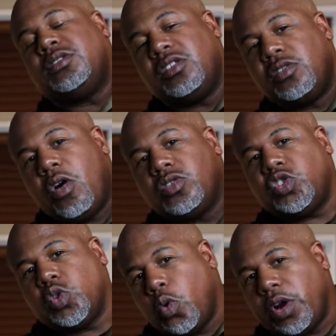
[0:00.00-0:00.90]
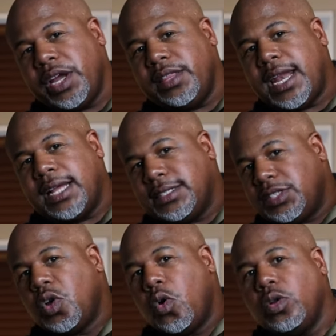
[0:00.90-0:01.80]
the long story that I
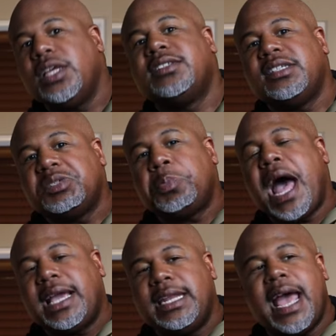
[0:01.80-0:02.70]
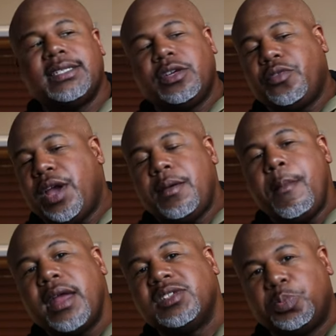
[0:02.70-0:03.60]
just told is this pocket has a great
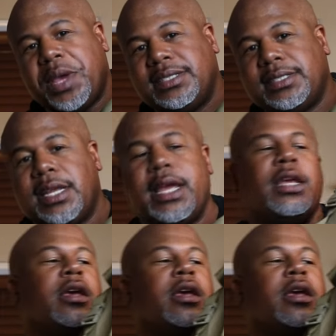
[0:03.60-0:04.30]
amount of space in it.